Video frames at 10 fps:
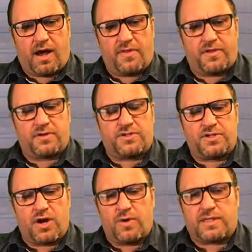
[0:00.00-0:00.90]
there's
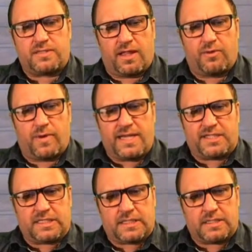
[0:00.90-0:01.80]
no
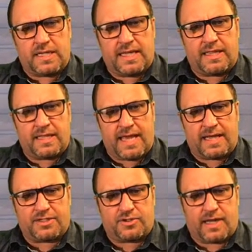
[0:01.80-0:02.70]
acceleration in the
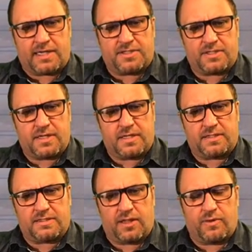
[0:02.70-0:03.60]
x direction.
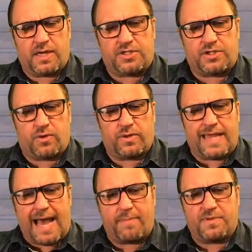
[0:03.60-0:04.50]
Acceleration only
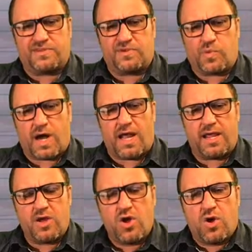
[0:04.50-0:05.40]
happens in y.
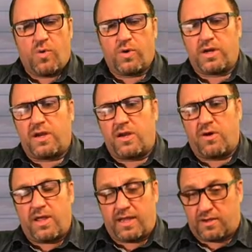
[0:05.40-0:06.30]
We're going
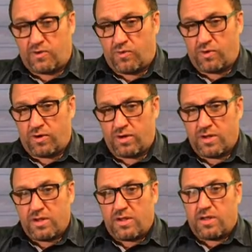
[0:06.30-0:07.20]
to ignore
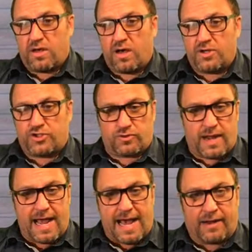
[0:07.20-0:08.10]

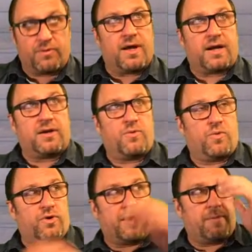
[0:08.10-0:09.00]
drag. We're not going to
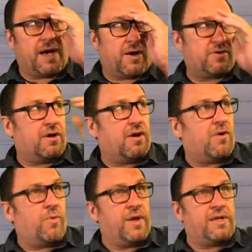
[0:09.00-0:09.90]
worry about
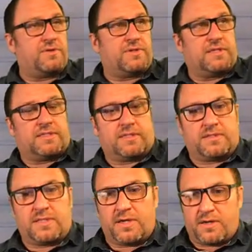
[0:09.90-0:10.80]
wind
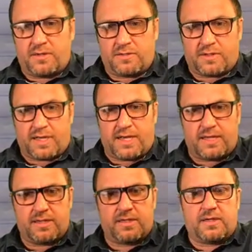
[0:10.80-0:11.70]
resistance here.
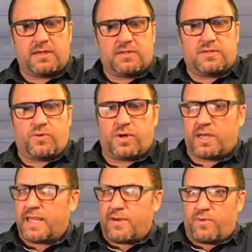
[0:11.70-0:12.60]
Okay, so we're going
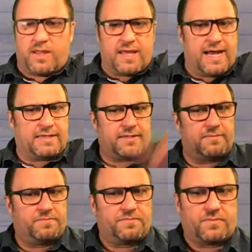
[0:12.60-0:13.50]
to get rid of that.
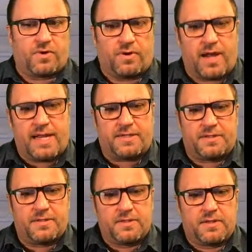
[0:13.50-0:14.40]
All right,
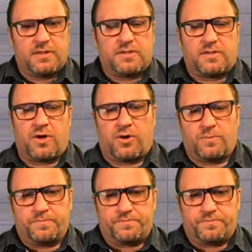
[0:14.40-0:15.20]
so